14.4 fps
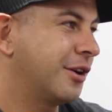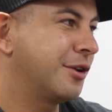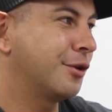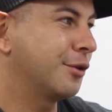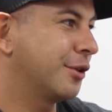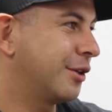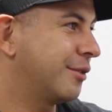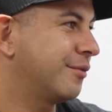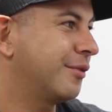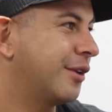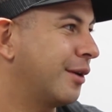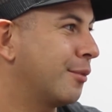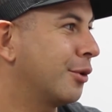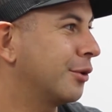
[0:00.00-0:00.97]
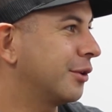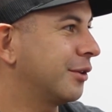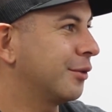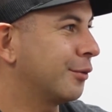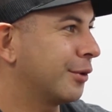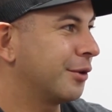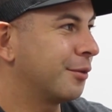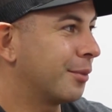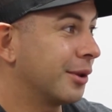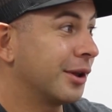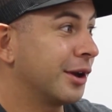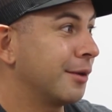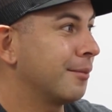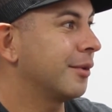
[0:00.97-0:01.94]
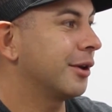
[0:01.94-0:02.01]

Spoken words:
I know that I'm only the one to blame,